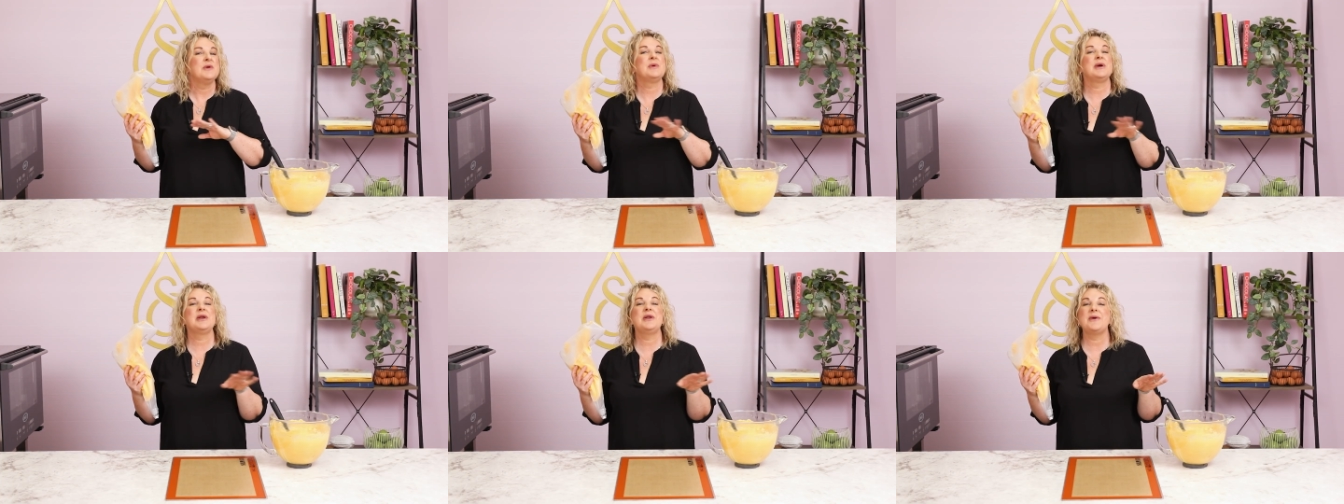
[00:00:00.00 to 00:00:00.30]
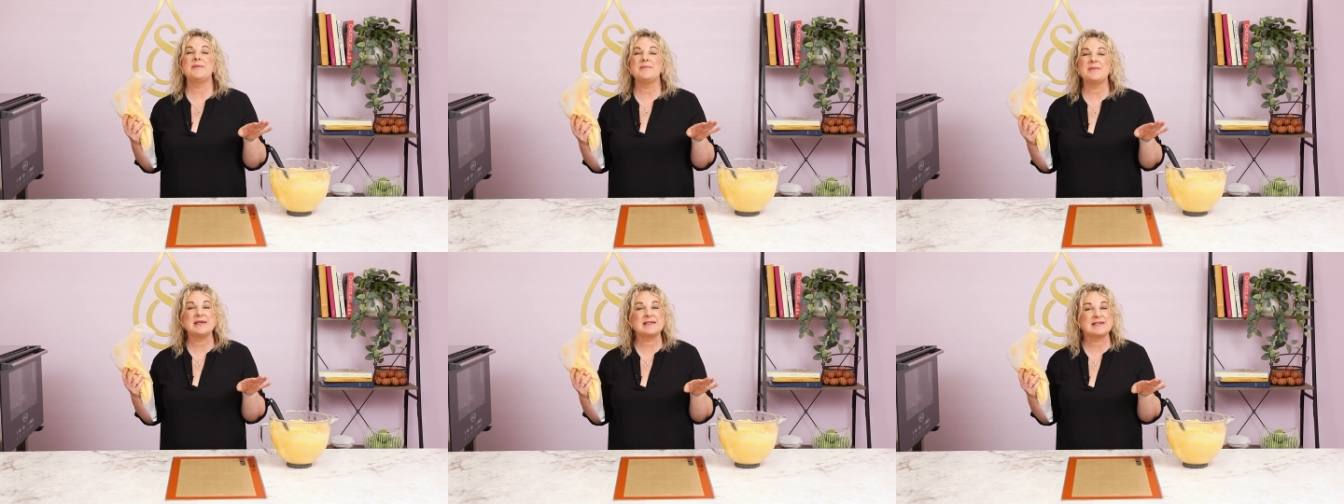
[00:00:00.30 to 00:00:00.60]
We're
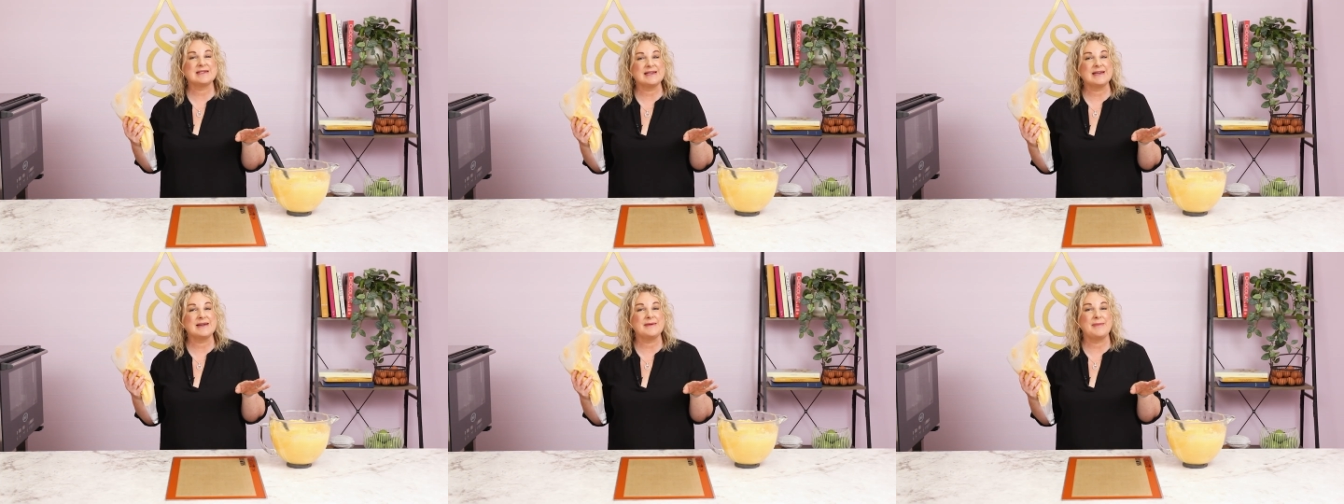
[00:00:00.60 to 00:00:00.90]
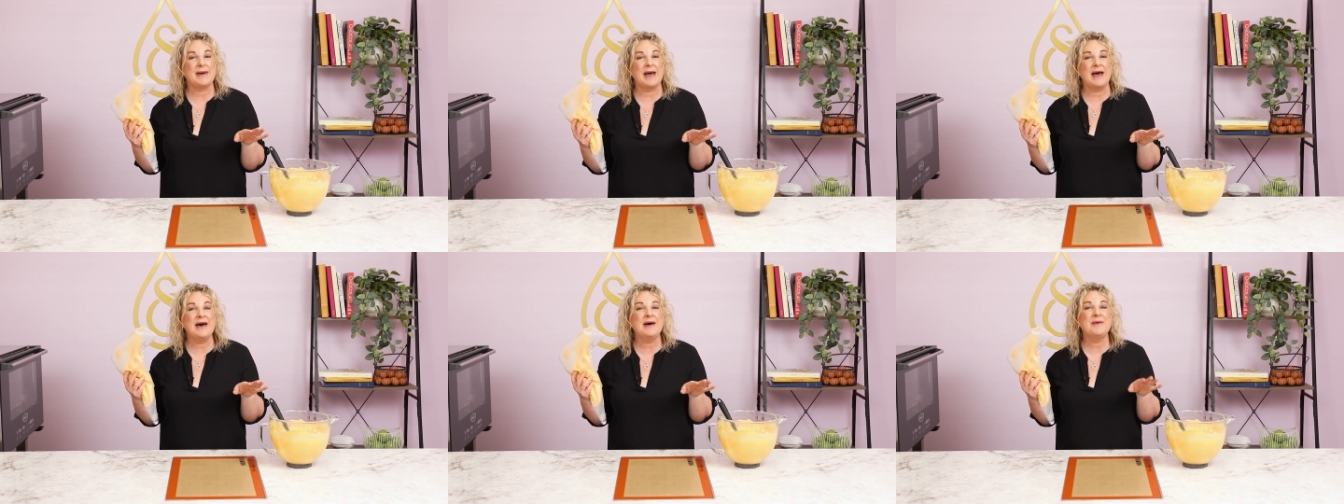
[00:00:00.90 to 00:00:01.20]
not messing
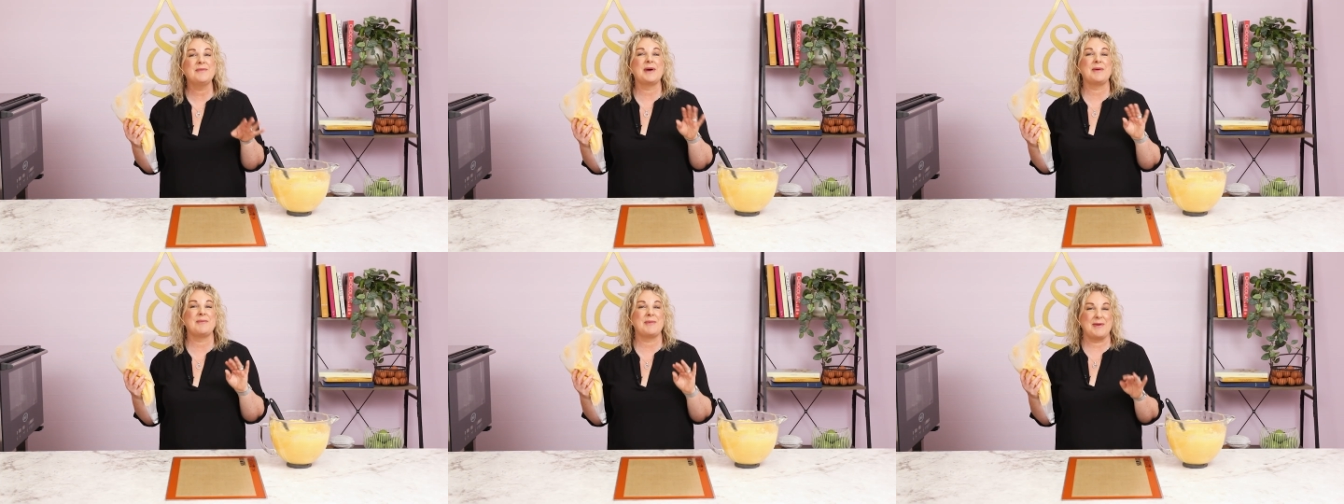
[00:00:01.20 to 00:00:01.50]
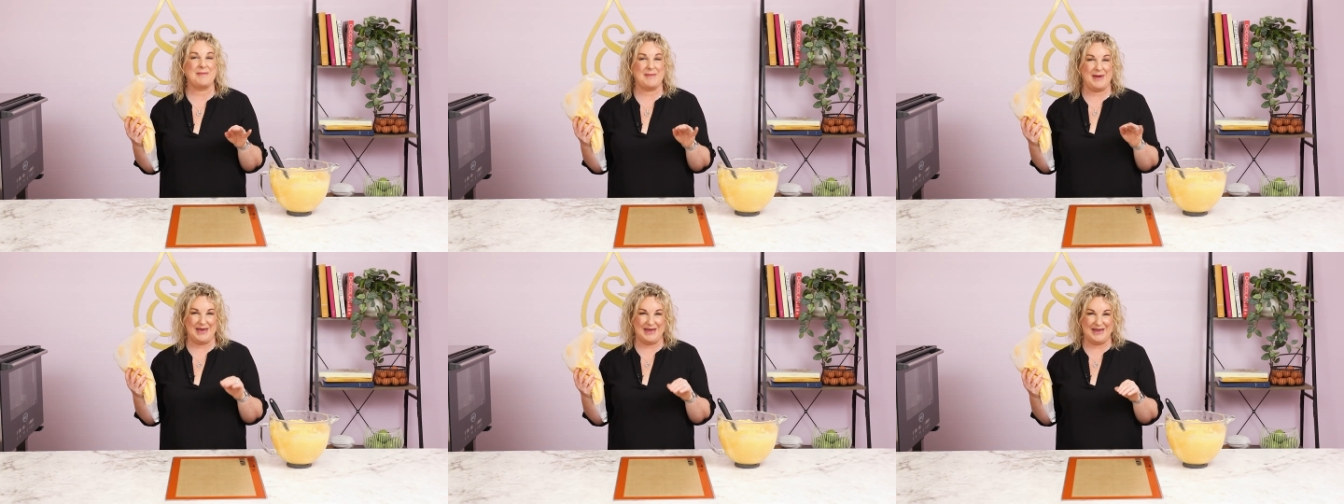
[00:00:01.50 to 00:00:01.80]
about when we're
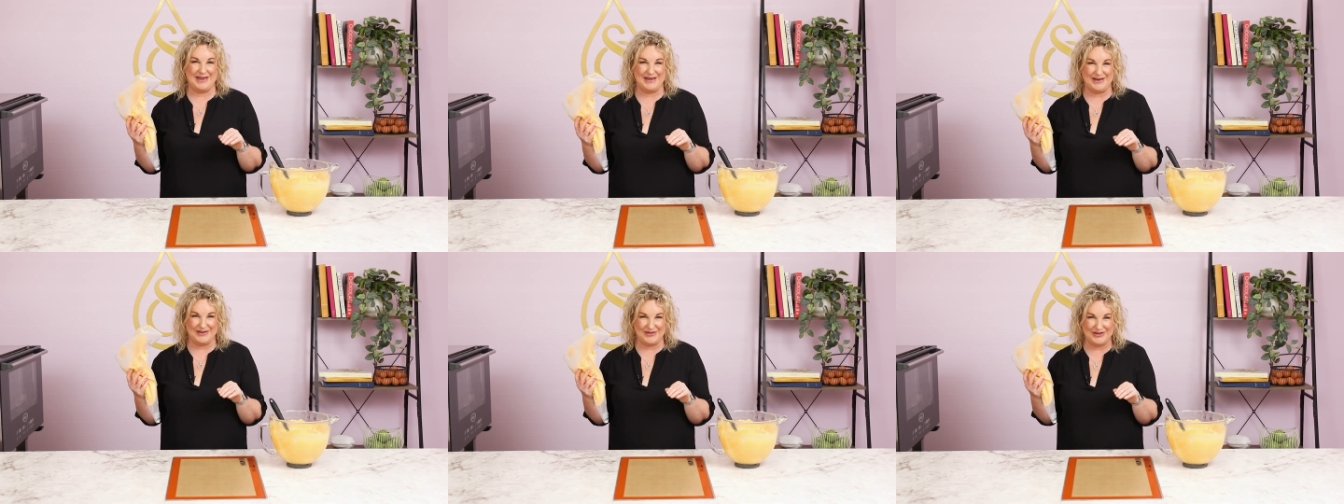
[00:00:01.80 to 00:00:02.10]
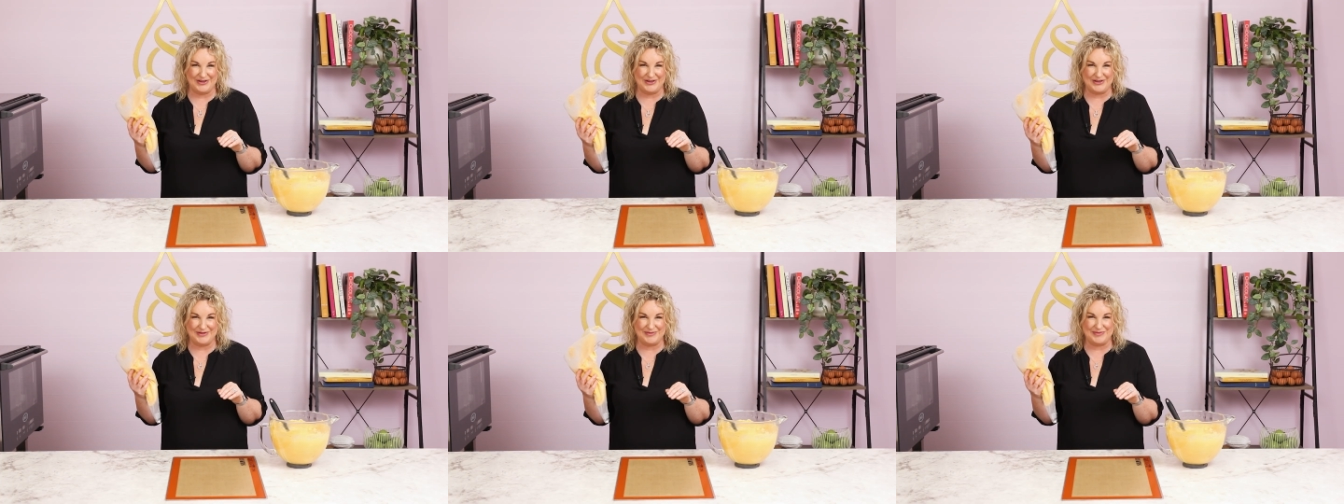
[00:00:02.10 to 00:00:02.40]
making a
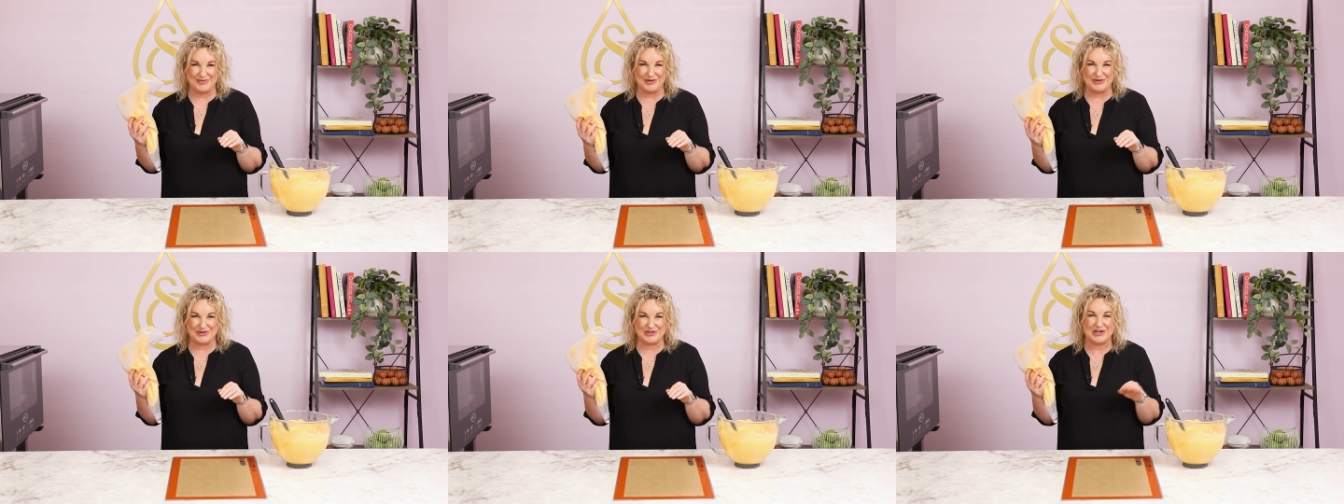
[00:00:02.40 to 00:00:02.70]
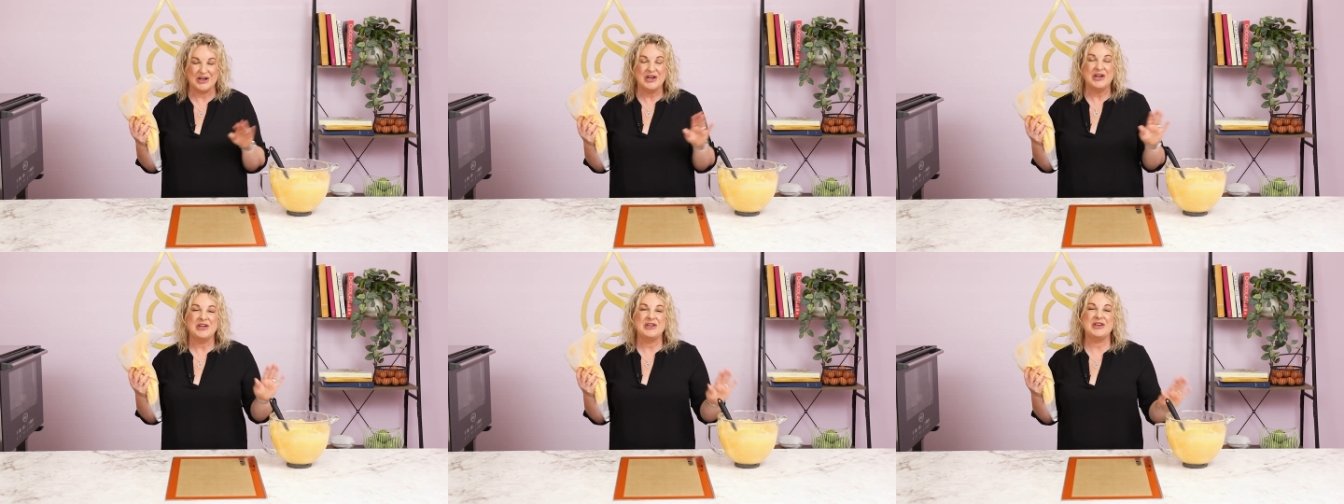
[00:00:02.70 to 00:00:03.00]
croquembouche.
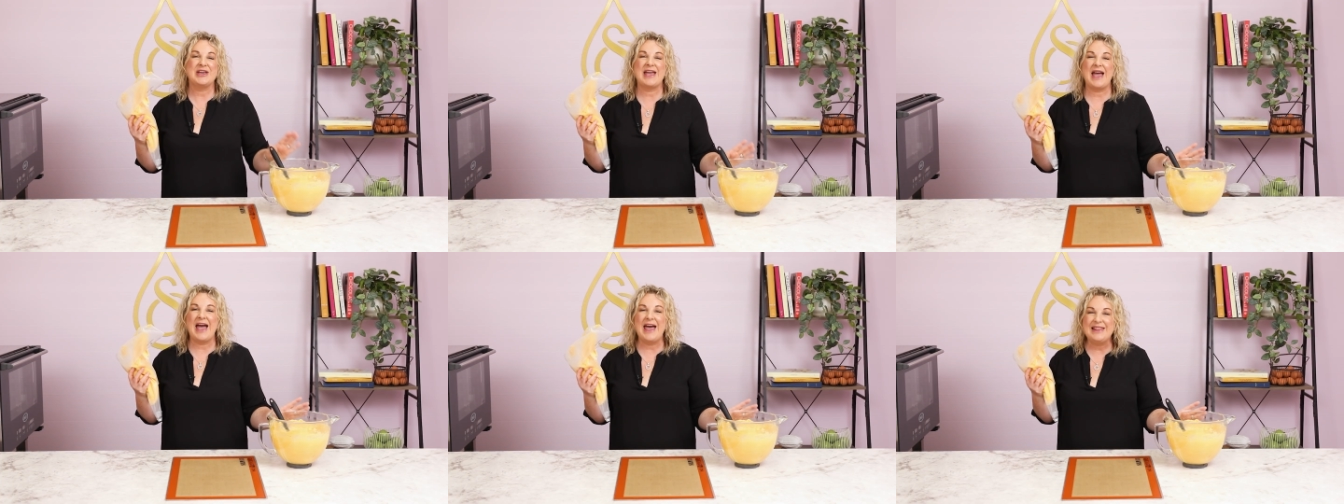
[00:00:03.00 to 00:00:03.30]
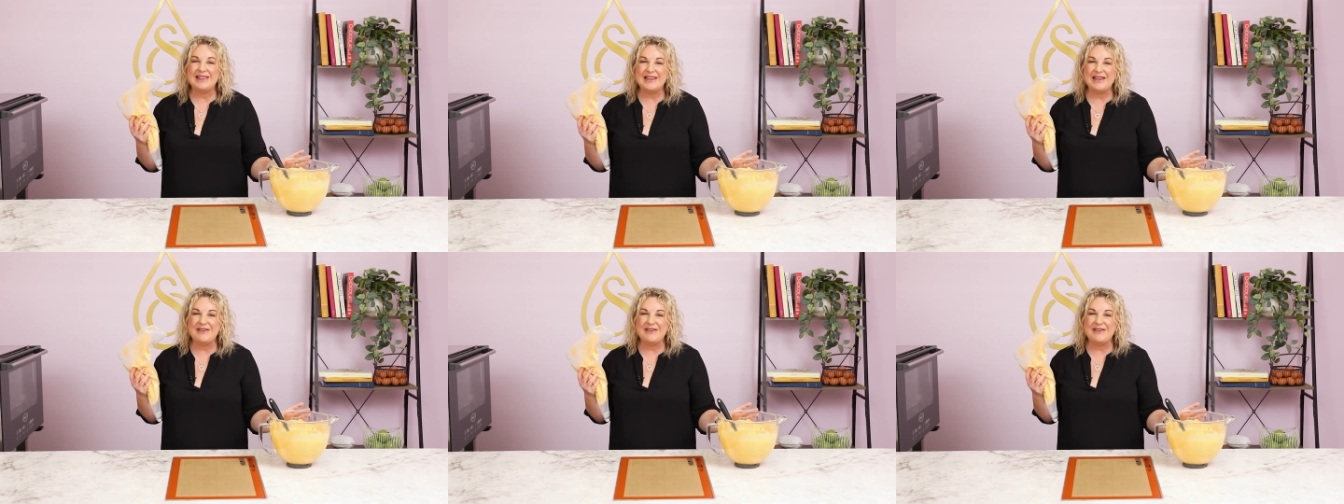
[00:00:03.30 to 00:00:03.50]
You can